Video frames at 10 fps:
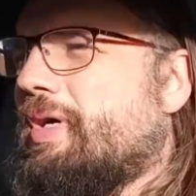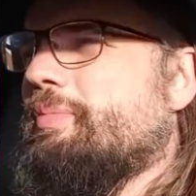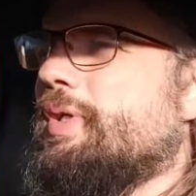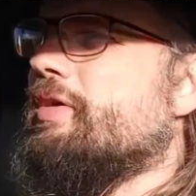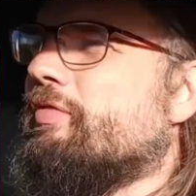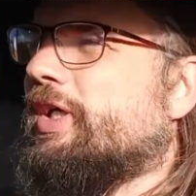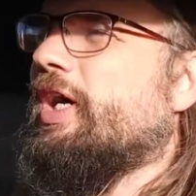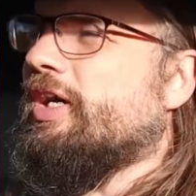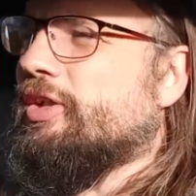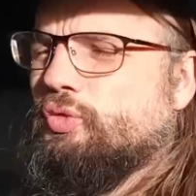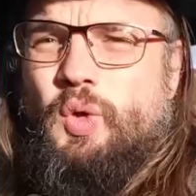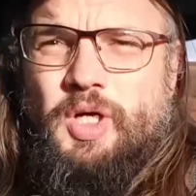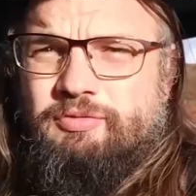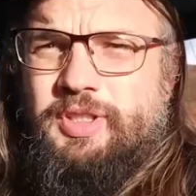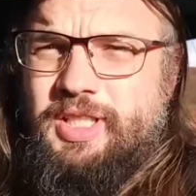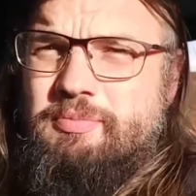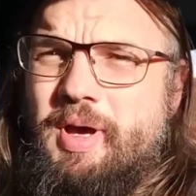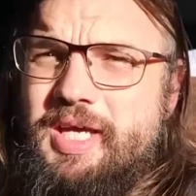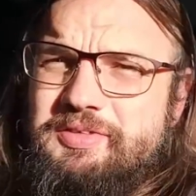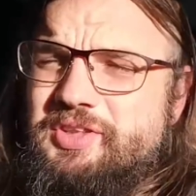Maybe Invercars weren't really
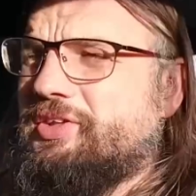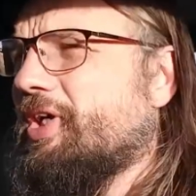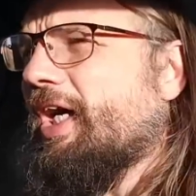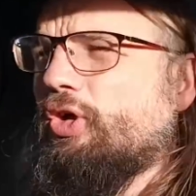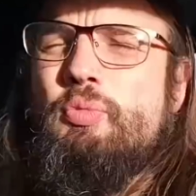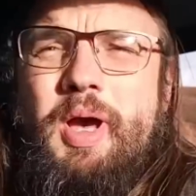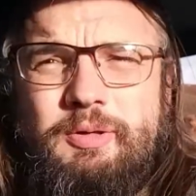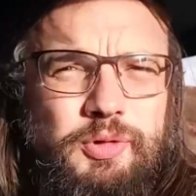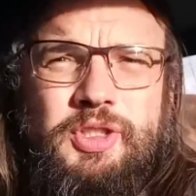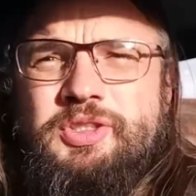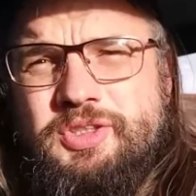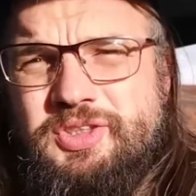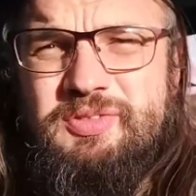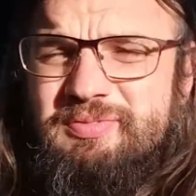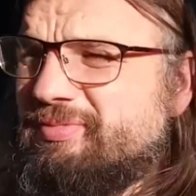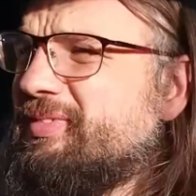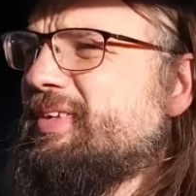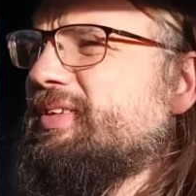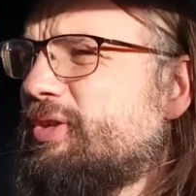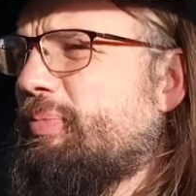made to tackle mountains.
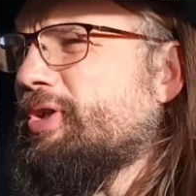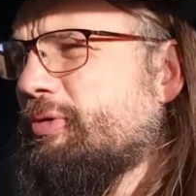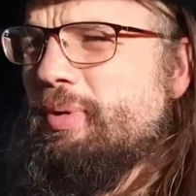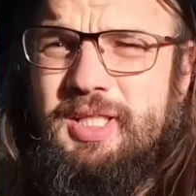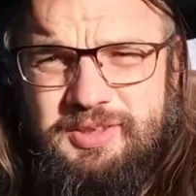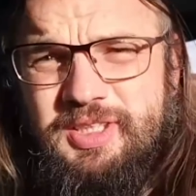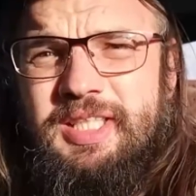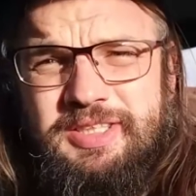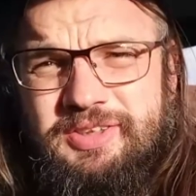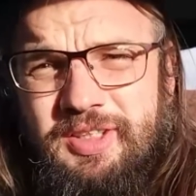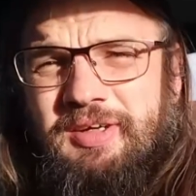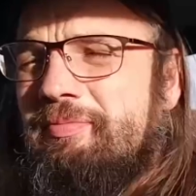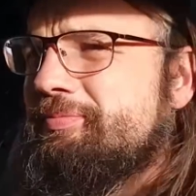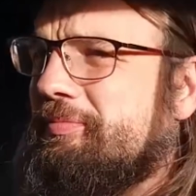Possibility, isn't it?